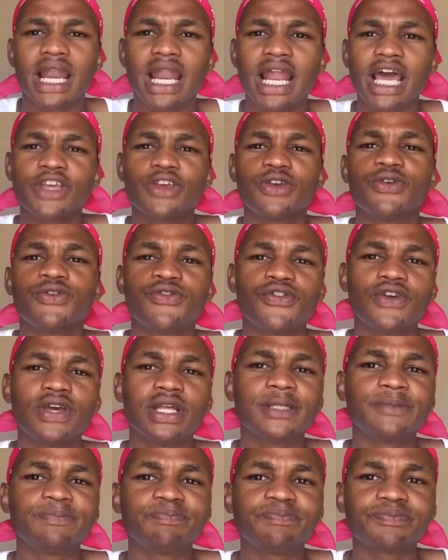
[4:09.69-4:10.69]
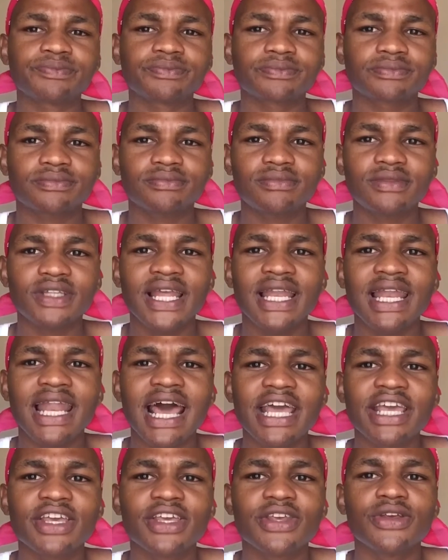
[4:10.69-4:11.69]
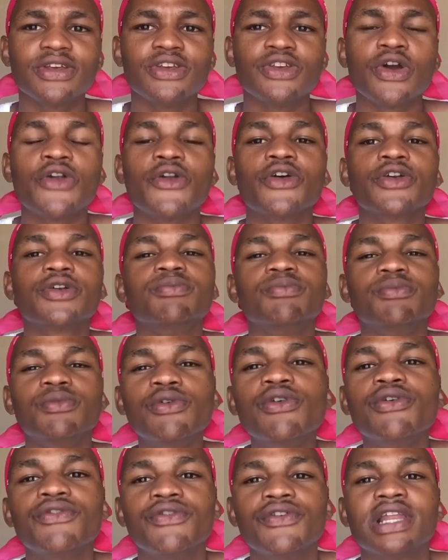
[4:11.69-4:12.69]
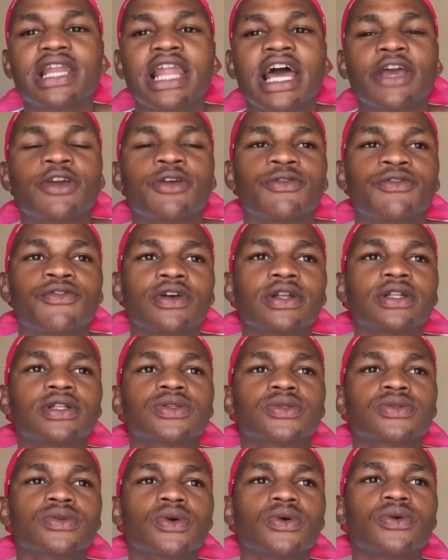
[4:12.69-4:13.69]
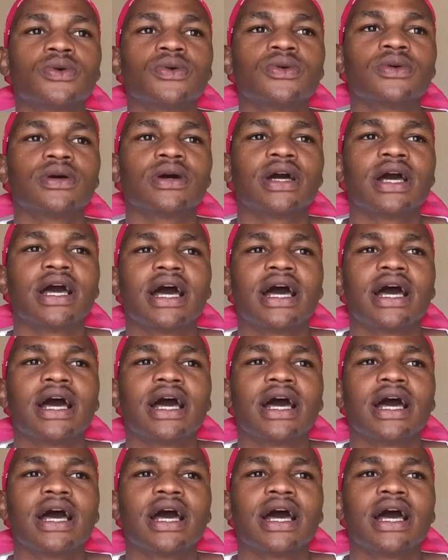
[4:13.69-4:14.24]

Like, you feel like you're not moving, like you feel so